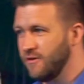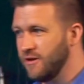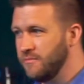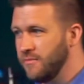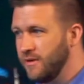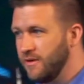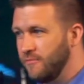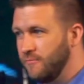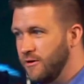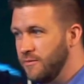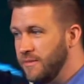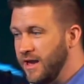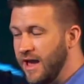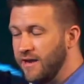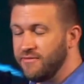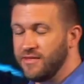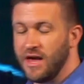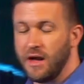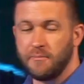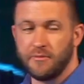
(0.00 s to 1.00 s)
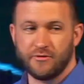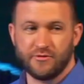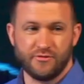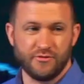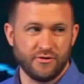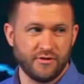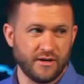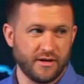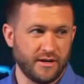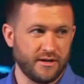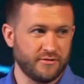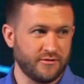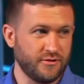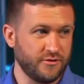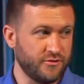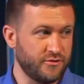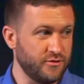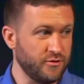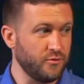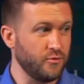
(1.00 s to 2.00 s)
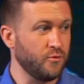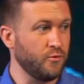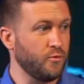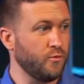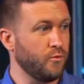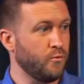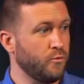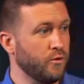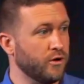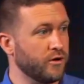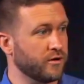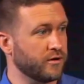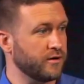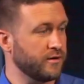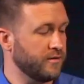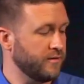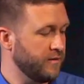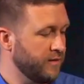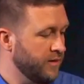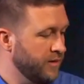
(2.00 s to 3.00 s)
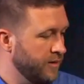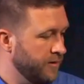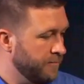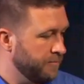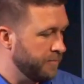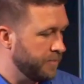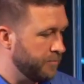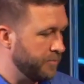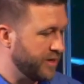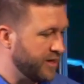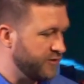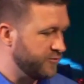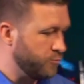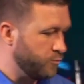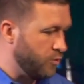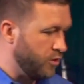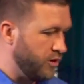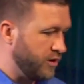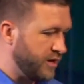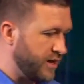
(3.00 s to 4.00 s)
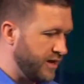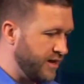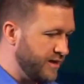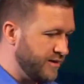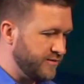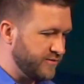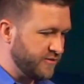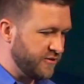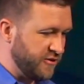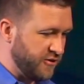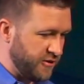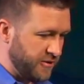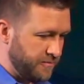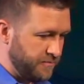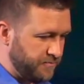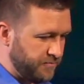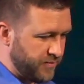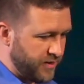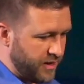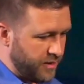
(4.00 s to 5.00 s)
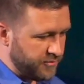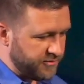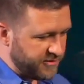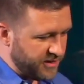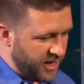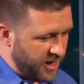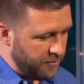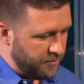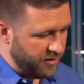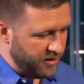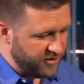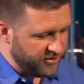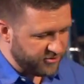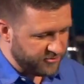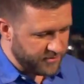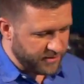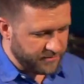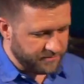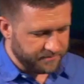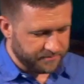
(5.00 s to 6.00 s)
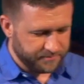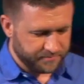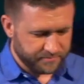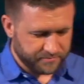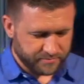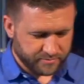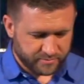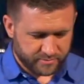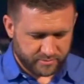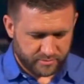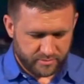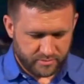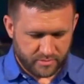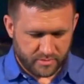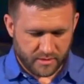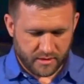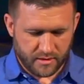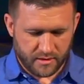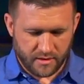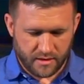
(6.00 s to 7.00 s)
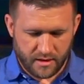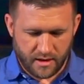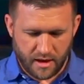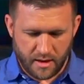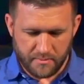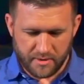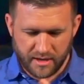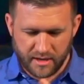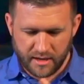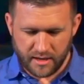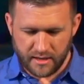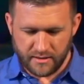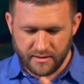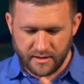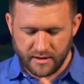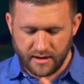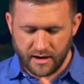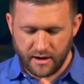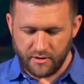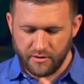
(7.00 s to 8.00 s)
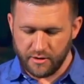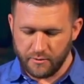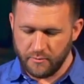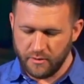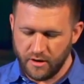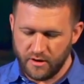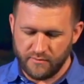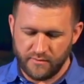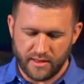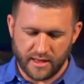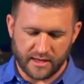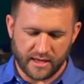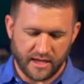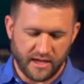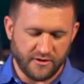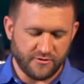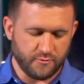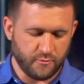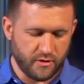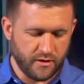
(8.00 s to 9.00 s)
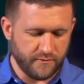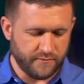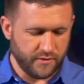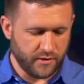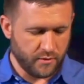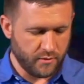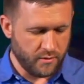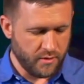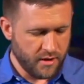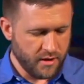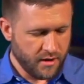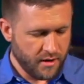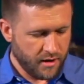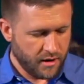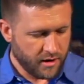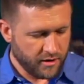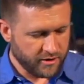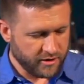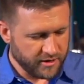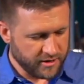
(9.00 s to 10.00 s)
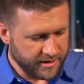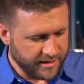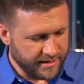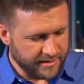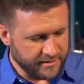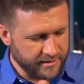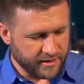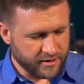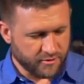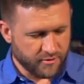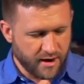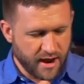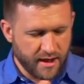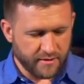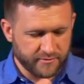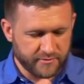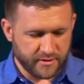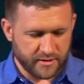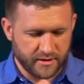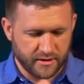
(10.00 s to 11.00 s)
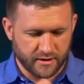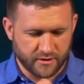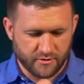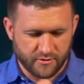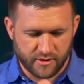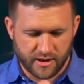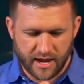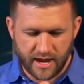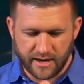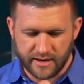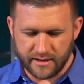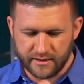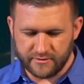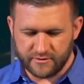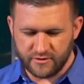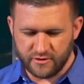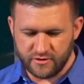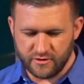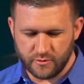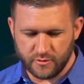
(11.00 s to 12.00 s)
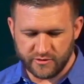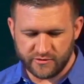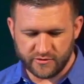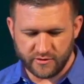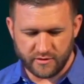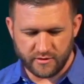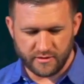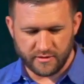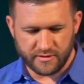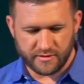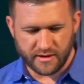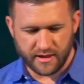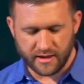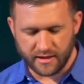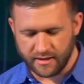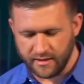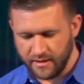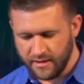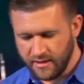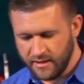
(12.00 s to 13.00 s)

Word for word: may, we may have the opportunity to do work because work is good, it's not a punishment. Um, and then I already went over like each one of you are uniquely crafted and created to do a certain thing.